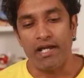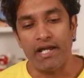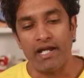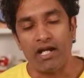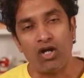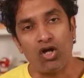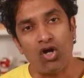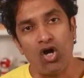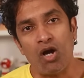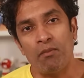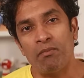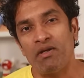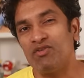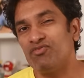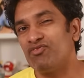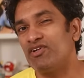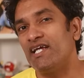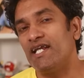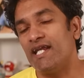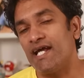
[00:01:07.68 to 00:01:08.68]
A common
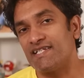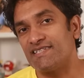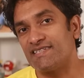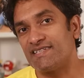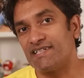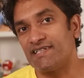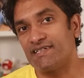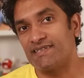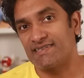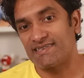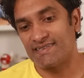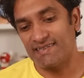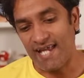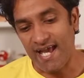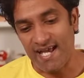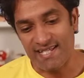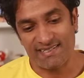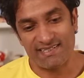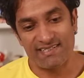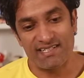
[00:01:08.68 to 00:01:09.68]
freelancing
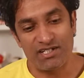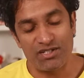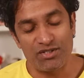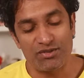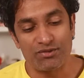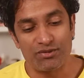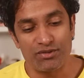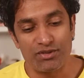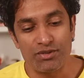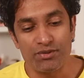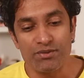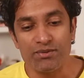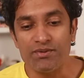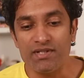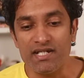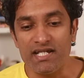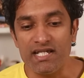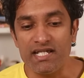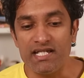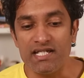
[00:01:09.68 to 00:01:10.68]
task that you could
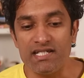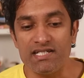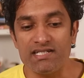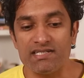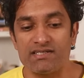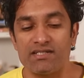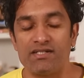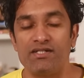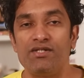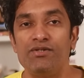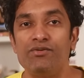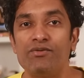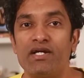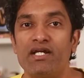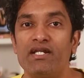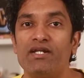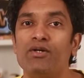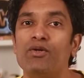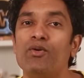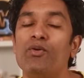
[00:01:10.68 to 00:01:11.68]
do is you
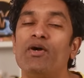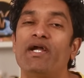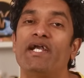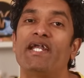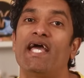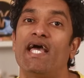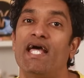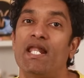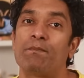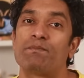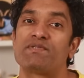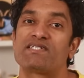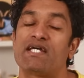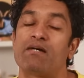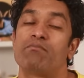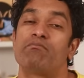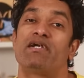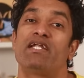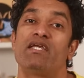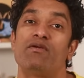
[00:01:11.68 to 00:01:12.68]
can go and help
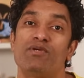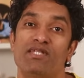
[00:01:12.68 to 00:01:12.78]
somebody